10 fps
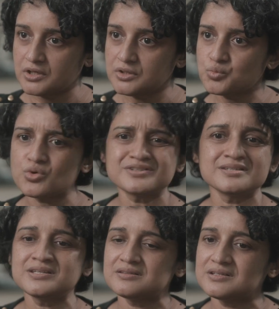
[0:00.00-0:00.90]
It was
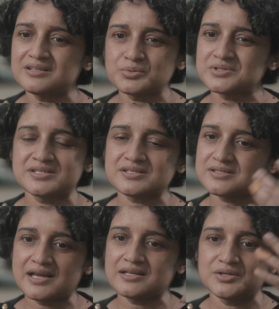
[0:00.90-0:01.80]

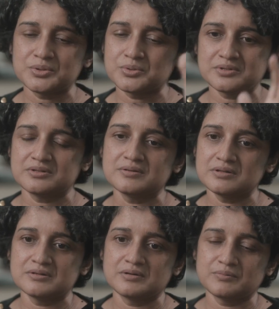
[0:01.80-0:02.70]
just that
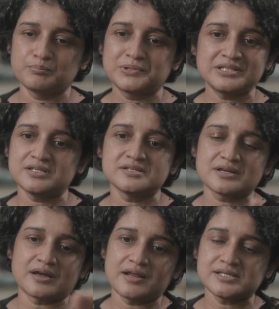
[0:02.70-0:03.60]

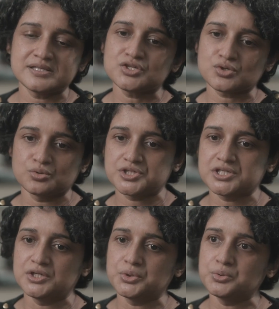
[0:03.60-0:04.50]
Preeti's crazy, so
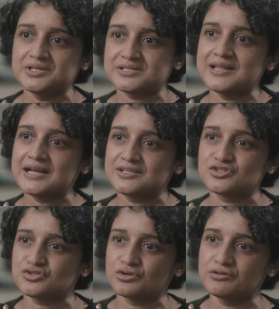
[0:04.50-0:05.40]
she'll do this,
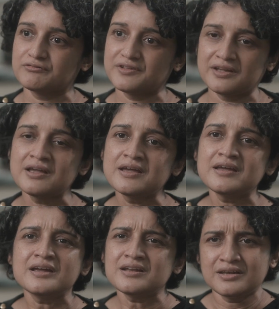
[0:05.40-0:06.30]
that sort of thing.
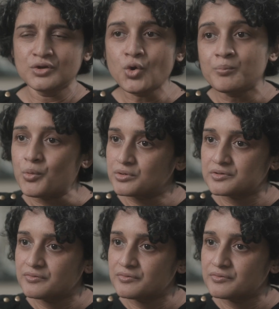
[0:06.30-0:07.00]
No more.